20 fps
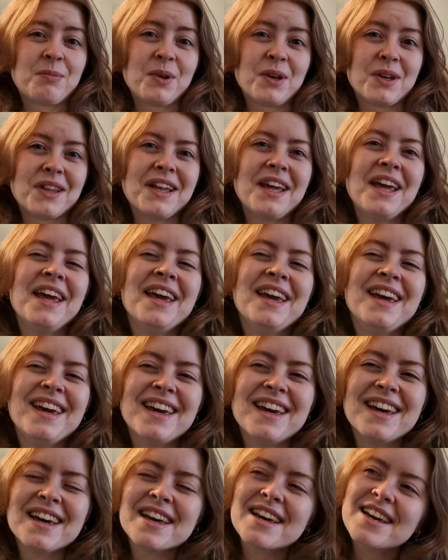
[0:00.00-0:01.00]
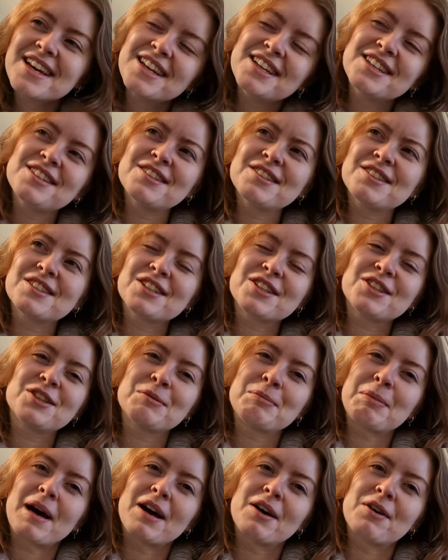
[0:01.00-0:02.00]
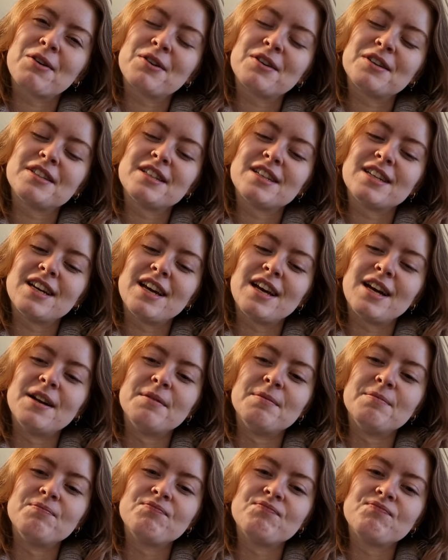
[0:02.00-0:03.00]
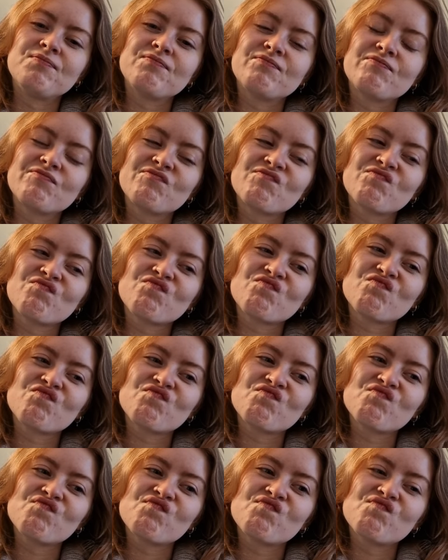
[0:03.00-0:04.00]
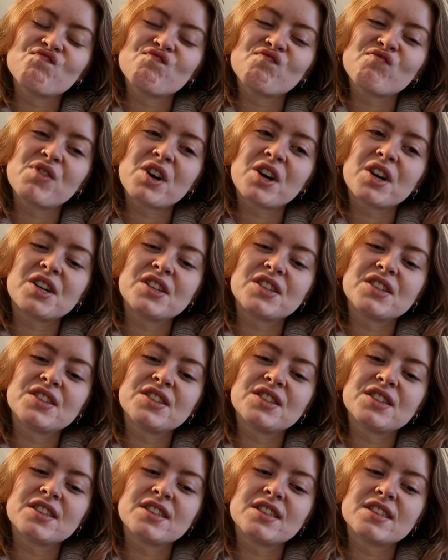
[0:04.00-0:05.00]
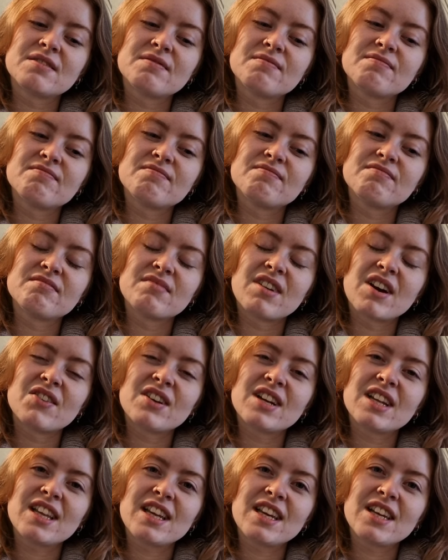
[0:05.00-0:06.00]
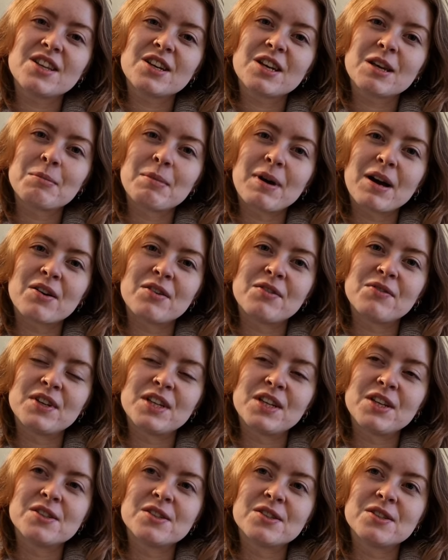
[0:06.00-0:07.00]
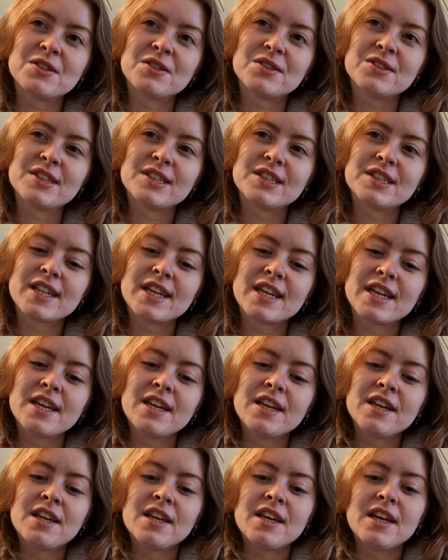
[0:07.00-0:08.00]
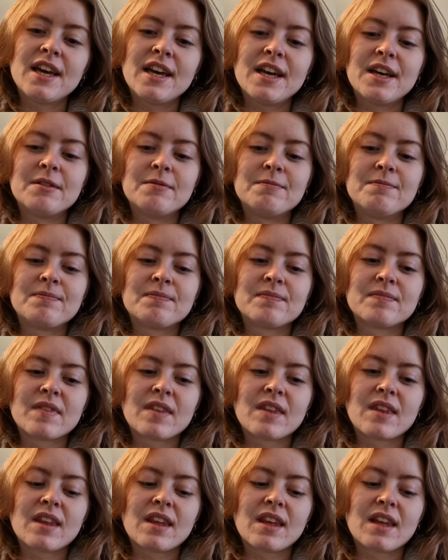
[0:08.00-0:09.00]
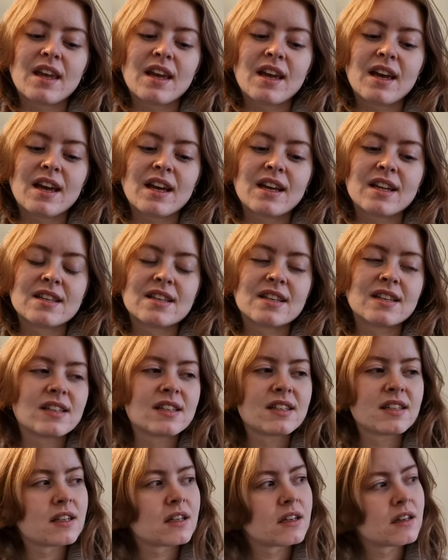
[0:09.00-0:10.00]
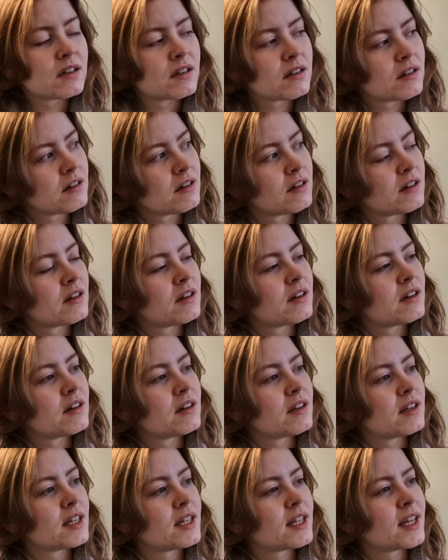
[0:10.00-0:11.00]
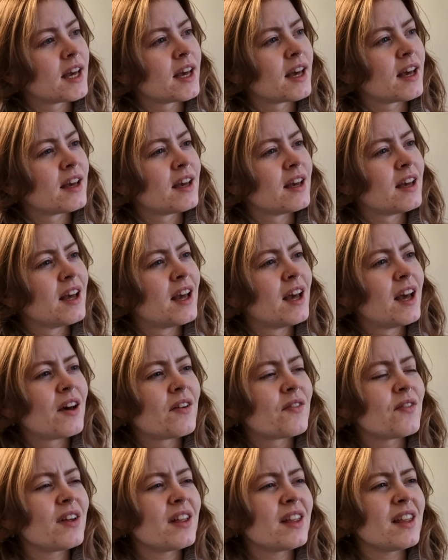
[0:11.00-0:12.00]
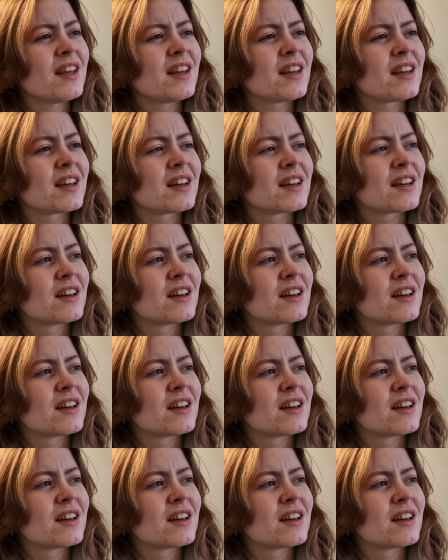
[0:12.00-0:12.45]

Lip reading: purely just to look back on, because I really like looking back on videos, and yeah, I feel like